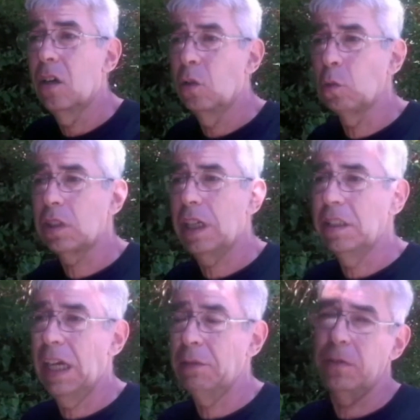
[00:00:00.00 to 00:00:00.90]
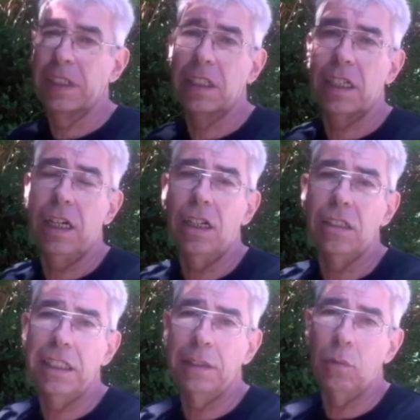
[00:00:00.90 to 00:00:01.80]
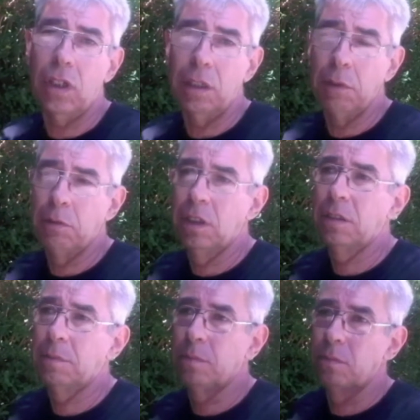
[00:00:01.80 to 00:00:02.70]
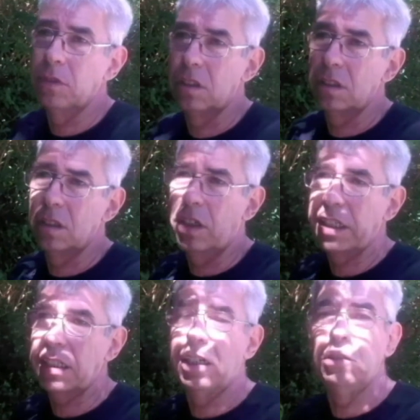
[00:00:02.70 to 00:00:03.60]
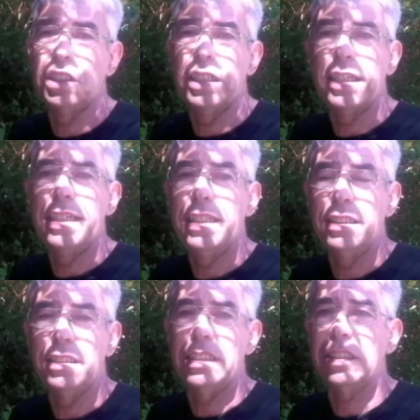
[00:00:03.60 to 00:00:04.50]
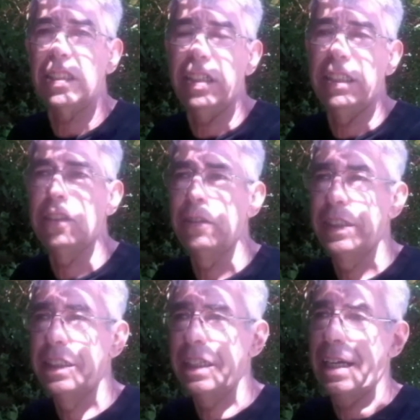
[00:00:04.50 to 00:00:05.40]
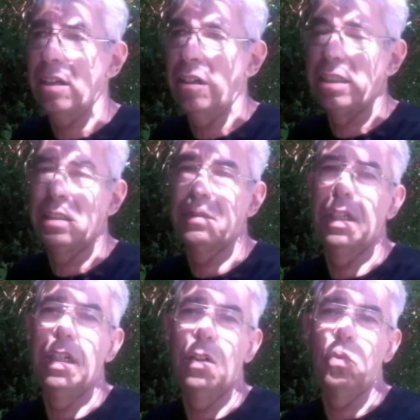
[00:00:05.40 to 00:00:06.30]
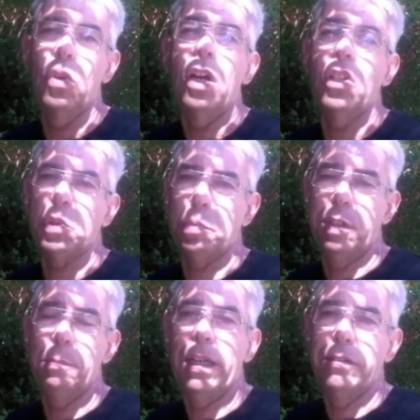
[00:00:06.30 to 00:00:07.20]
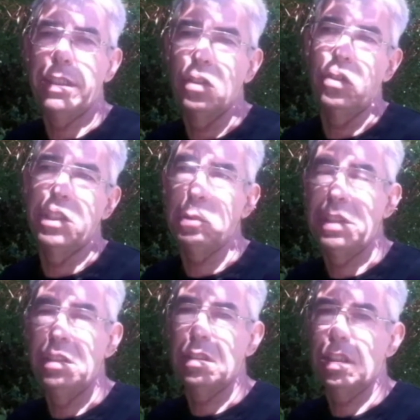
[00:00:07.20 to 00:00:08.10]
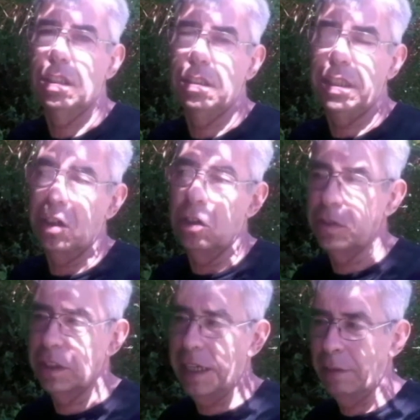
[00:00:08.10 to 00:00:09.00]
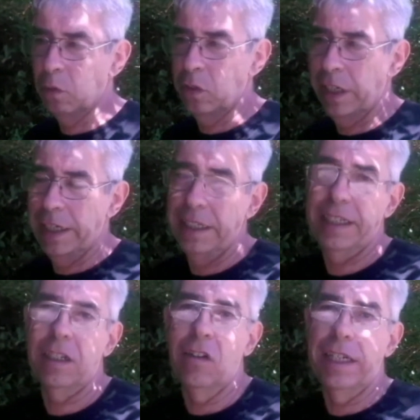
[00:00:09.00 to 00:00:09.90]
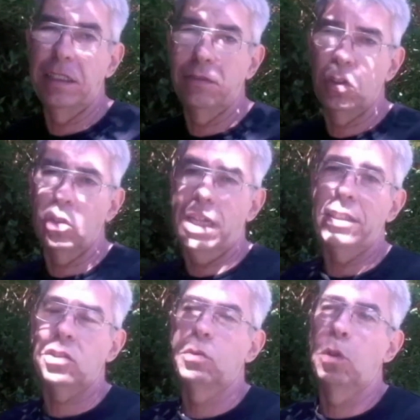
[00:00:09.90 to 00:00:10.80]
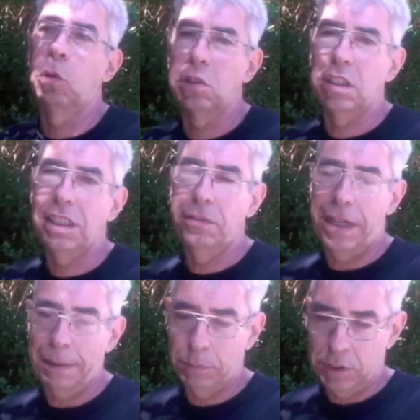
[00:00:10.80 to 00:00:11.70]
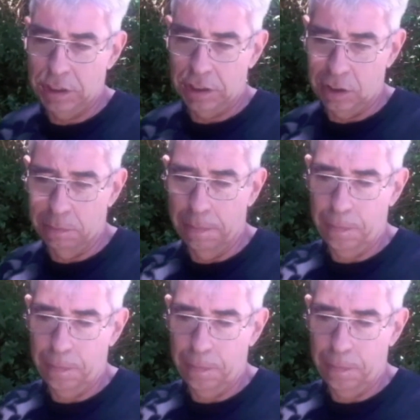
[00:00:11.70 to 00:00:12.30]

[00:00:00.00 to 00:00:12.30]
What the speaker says: Also, the other thing the car did while we were diagnosing it is it started doing that kind of raspberry blowing noise when you turned it off, so that really kind of took us towards the evap system.